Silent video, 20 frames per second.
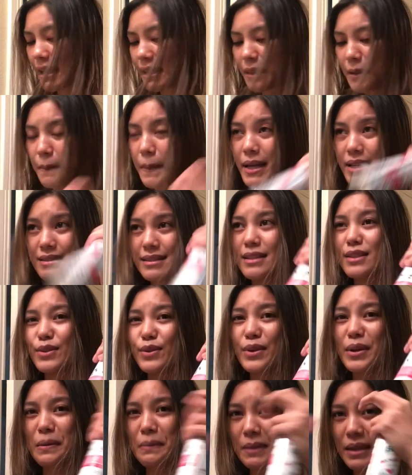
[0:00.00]
The best din
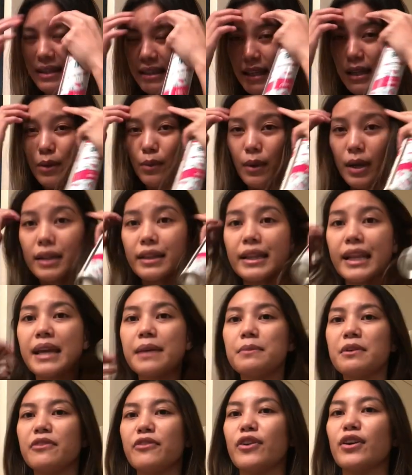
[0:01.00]
tong gamitin 1
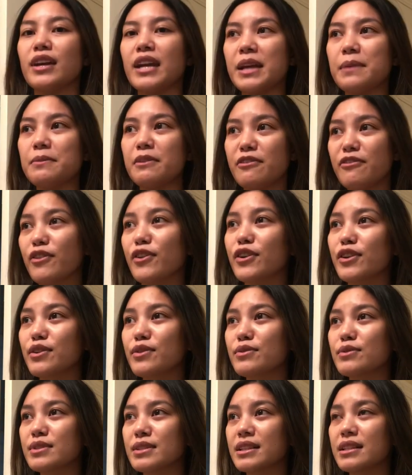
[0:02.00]
day before, like before
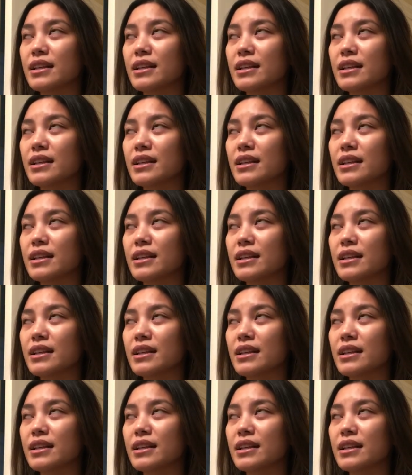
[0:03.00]
you